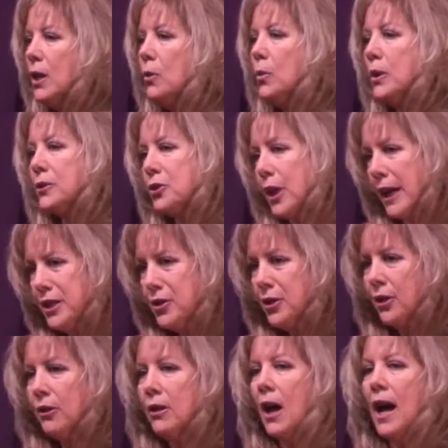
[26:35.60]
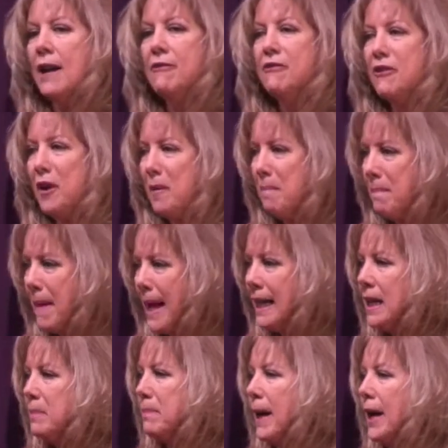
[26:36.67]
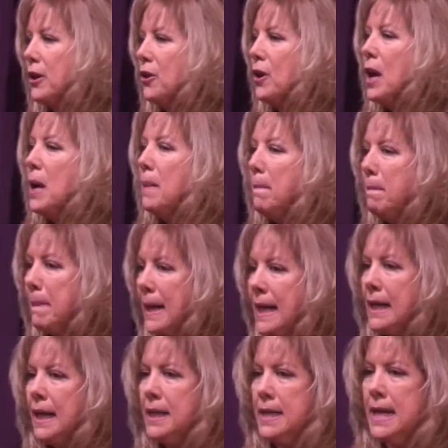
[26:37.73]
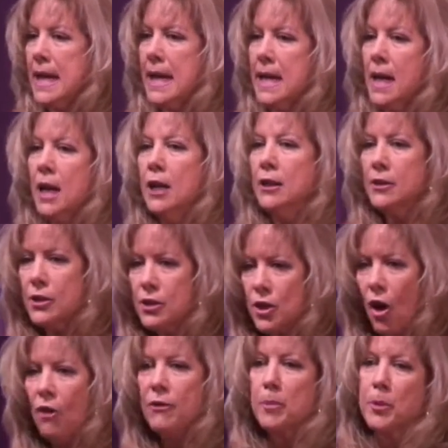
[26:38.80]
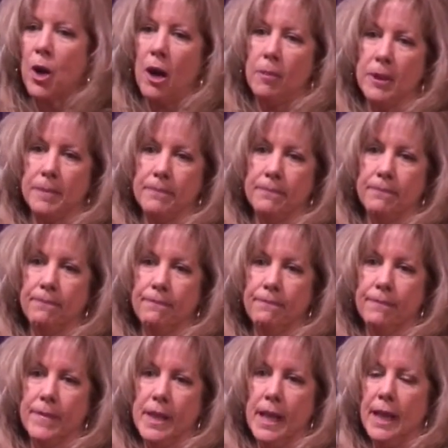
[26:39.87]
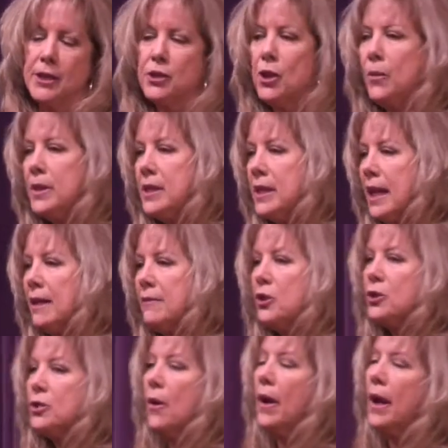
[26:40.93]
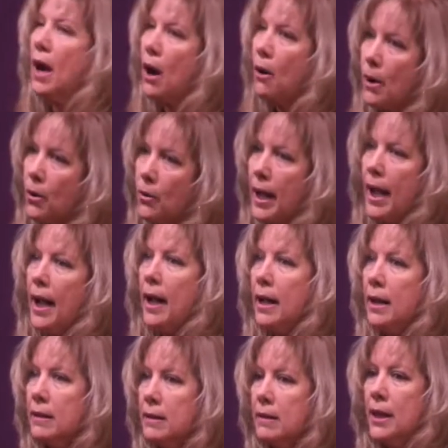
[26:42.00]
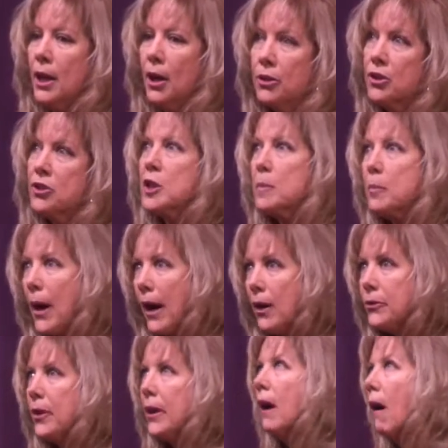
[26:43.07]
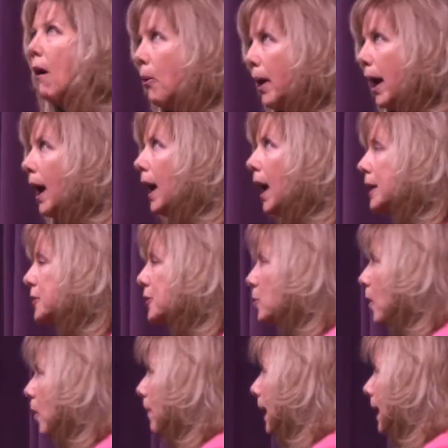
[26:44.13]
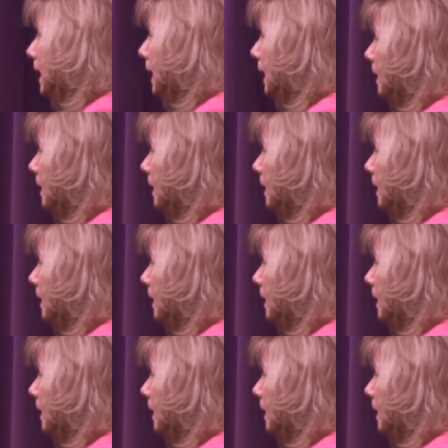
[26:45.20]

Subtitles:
will change their life, make it better, meet a need, solve a problem. And so instead of just going, oh, okay, you're just browsing, okay, I just won't make any